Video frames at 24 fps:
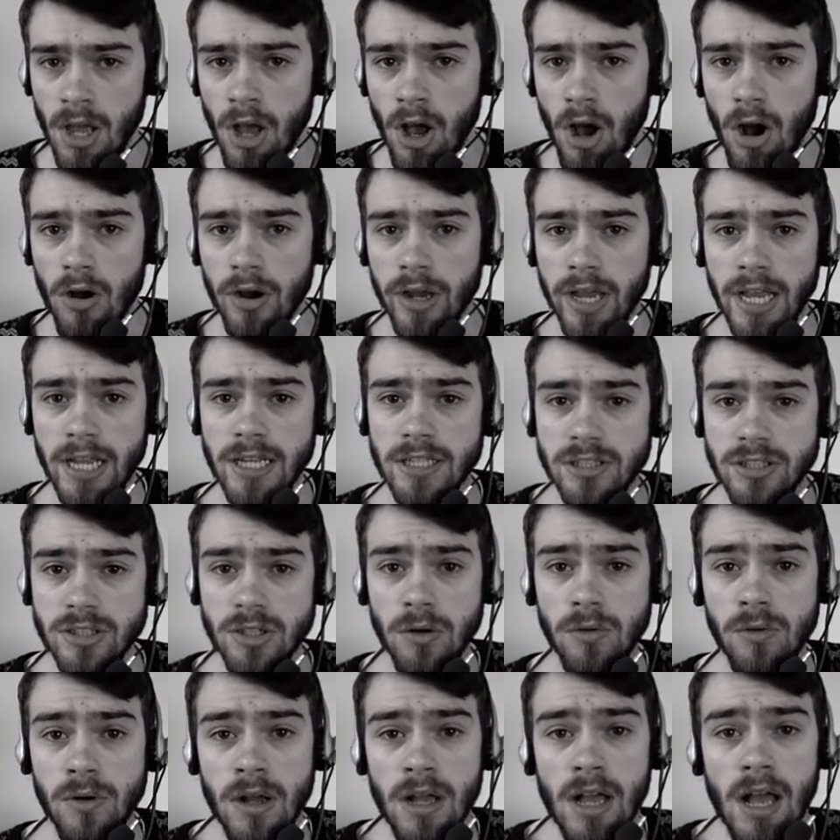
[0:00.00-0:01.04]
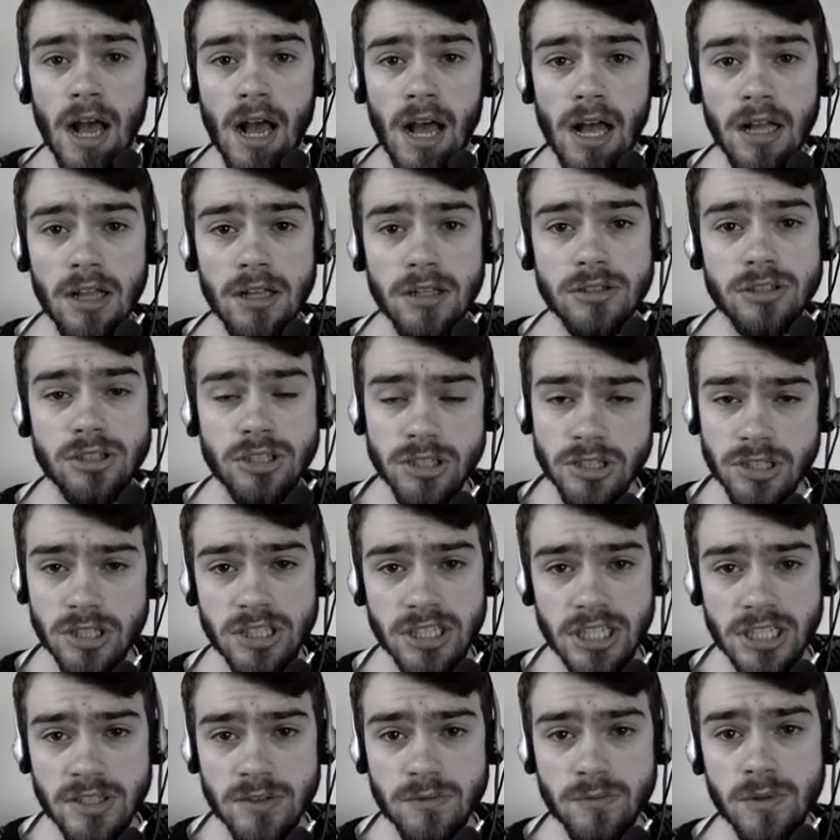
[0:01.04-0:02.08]
Okay, so I'll just
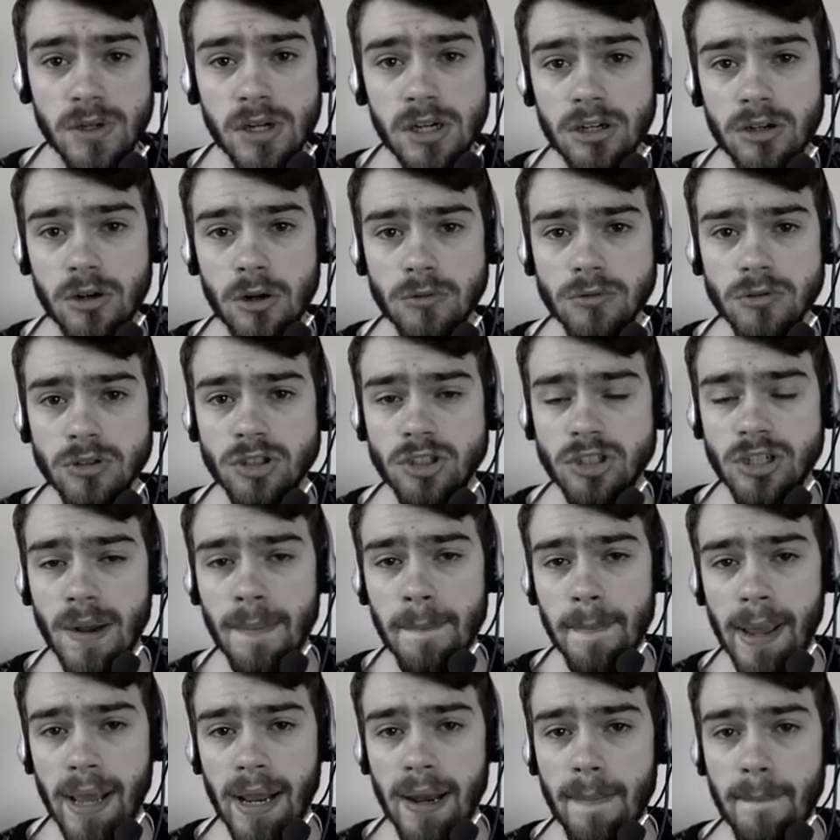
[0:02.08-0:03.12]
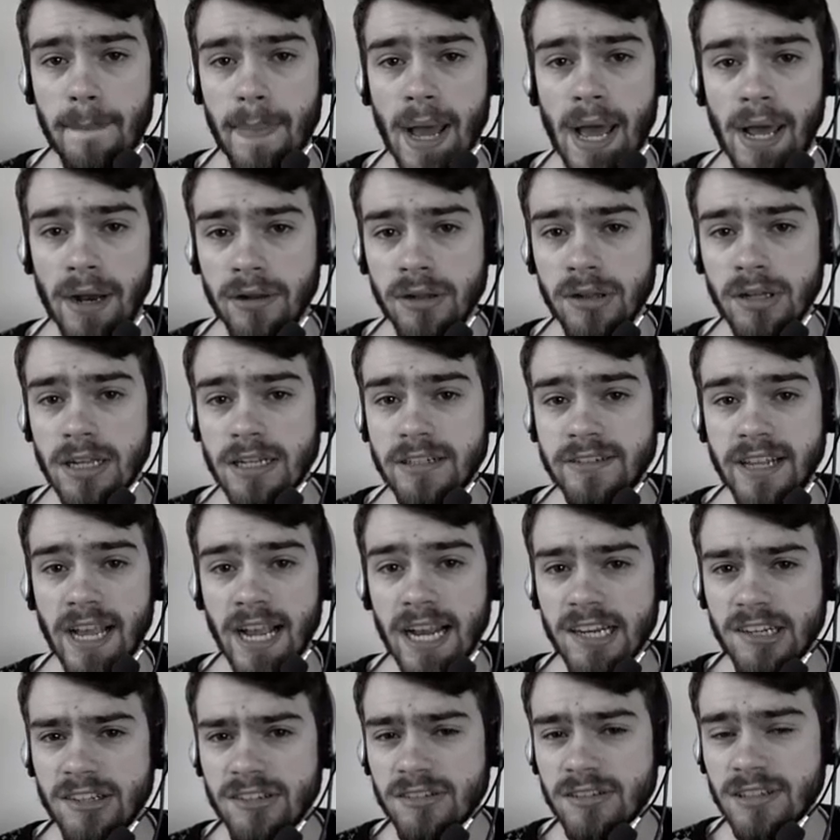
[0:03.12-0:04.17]
suggest that we are going to jump in a battle. It's
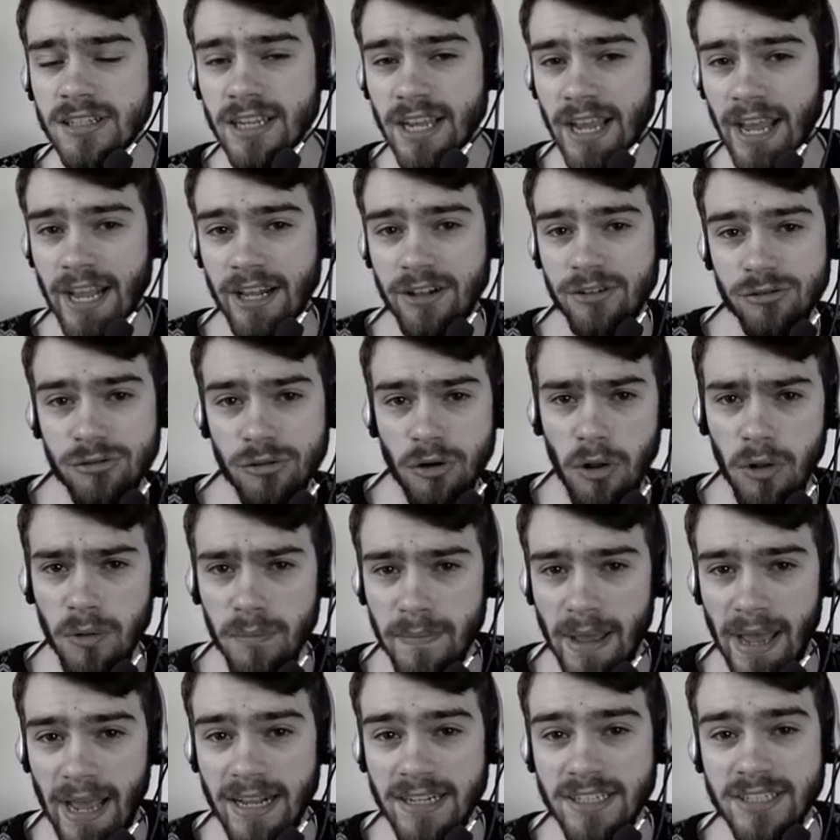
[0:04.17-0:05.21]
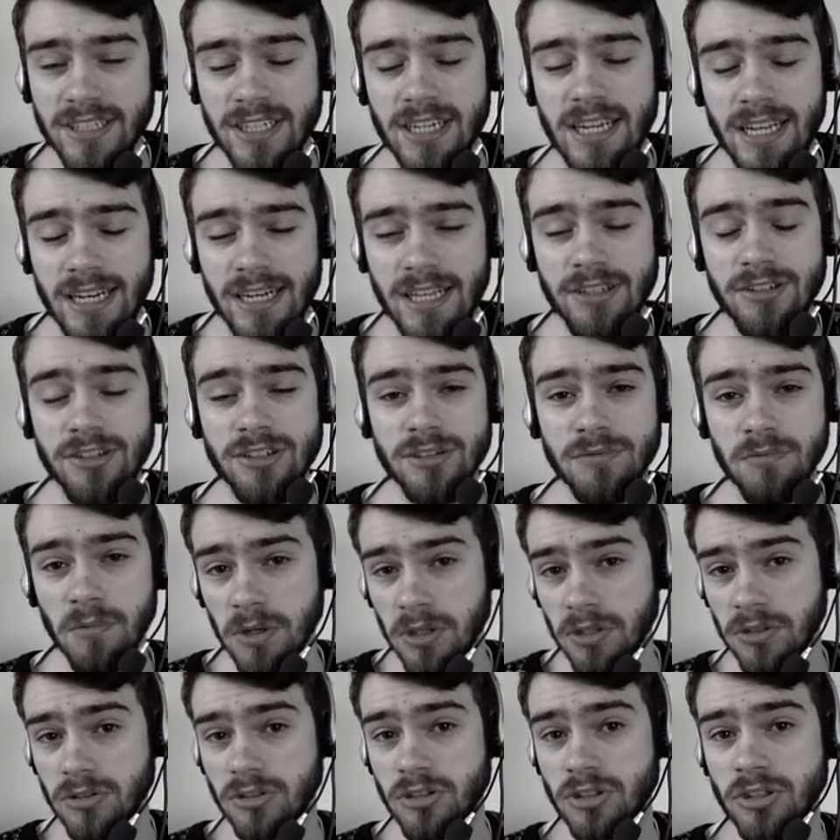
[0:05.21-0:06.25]
actually a troll match, and I just
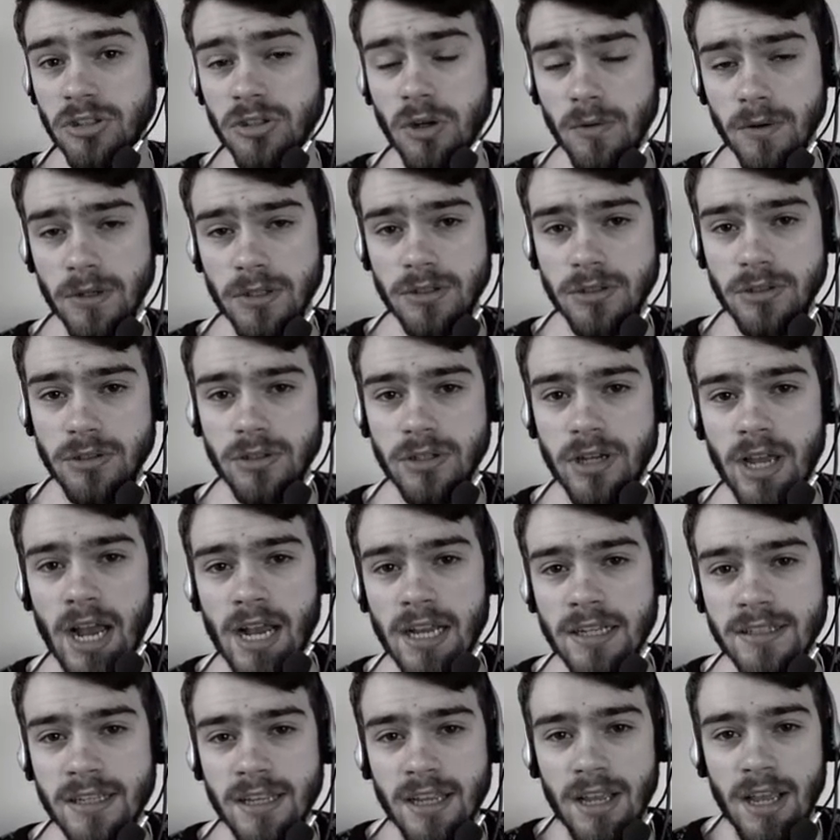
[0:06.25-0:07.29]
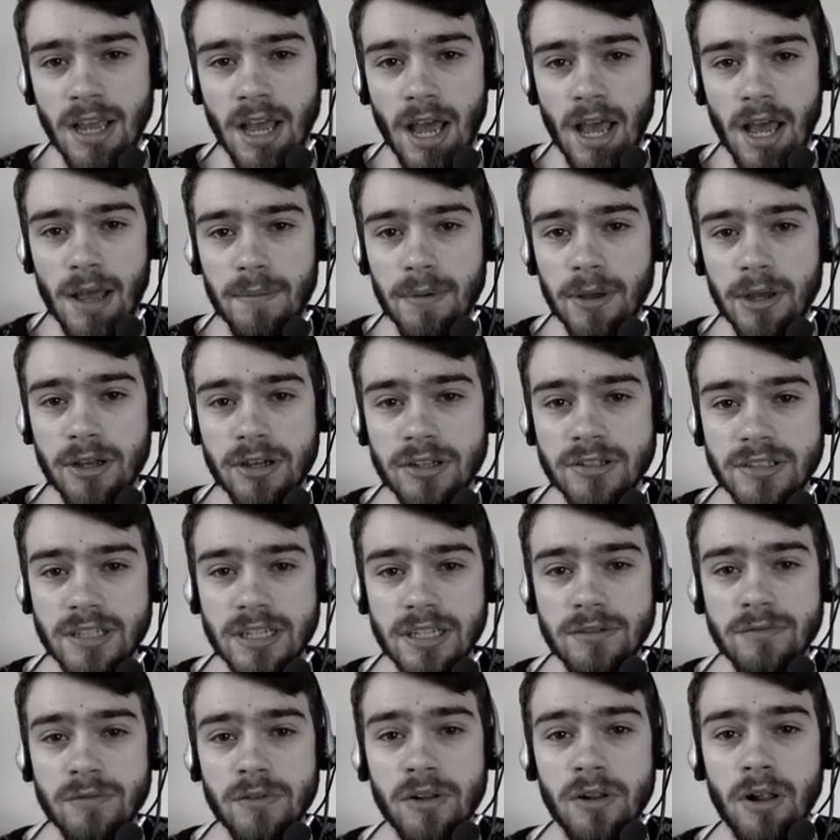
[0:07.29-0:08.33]
wanted to show it to you guys because
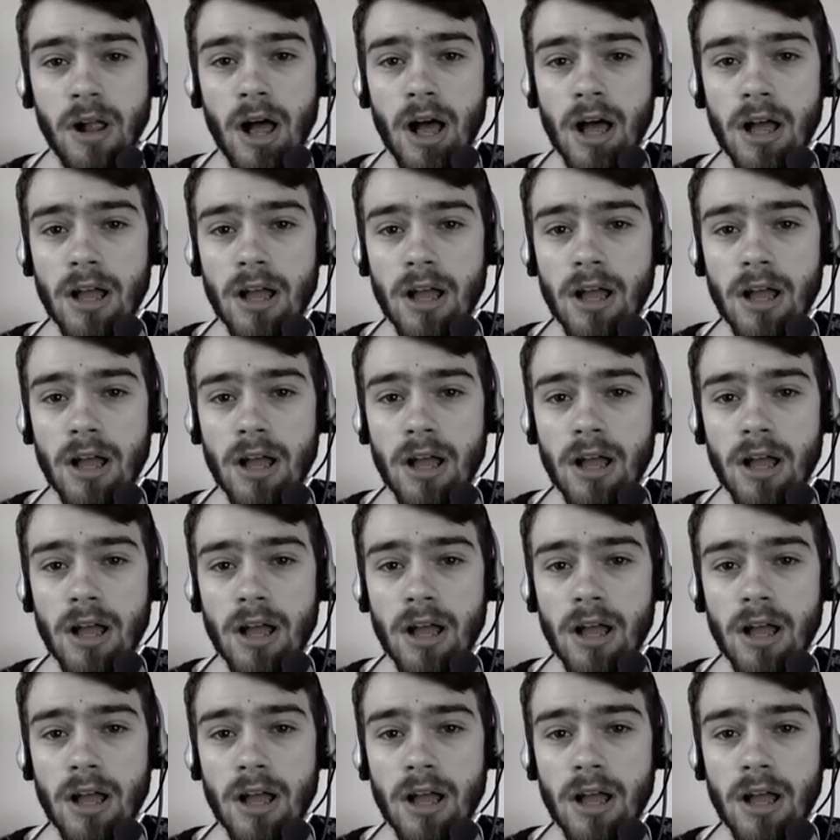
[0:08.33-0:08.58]
it will.